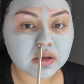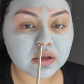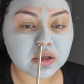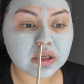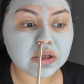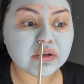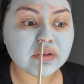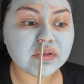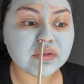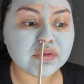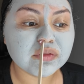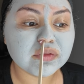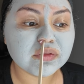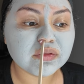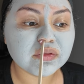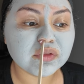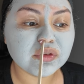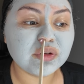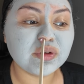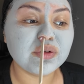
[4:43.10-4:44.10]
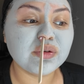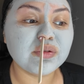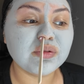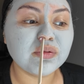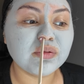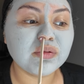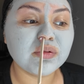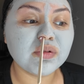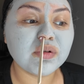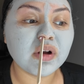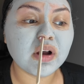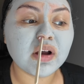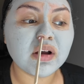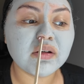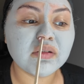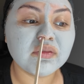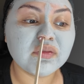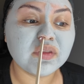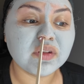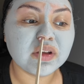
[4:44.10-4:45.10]
if you
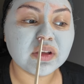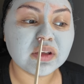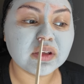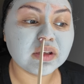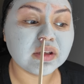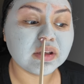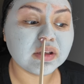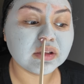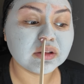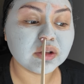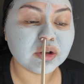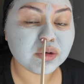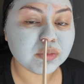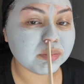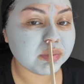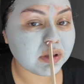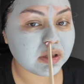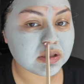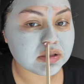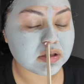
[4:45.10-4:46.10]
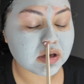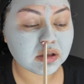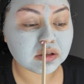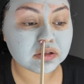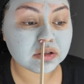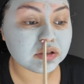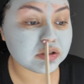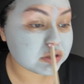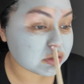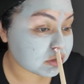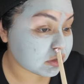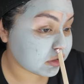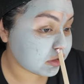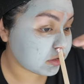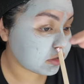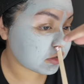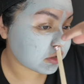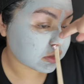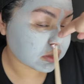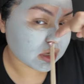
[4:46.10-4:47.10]
have a low pain tolerance, you
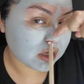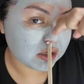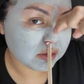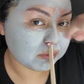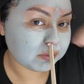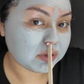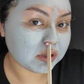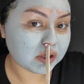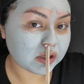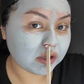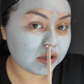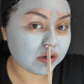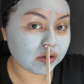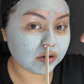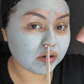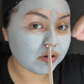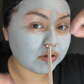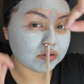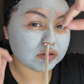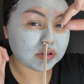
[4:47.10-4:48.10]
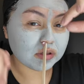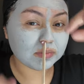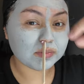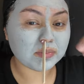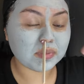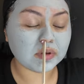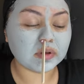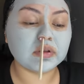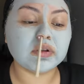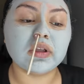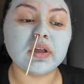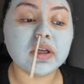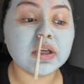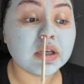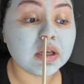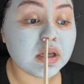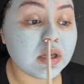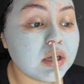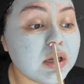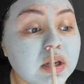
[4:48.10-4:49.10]
can just kind of pluck your nose and pull it.
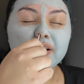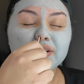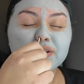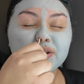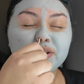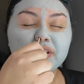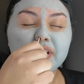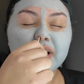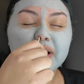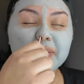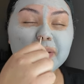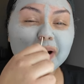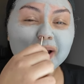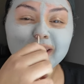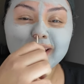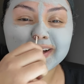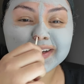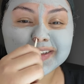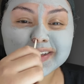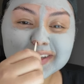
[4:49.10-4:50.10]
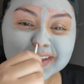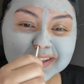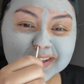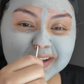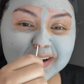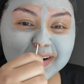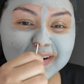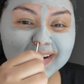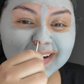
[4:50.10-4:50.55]
Don't think about it, just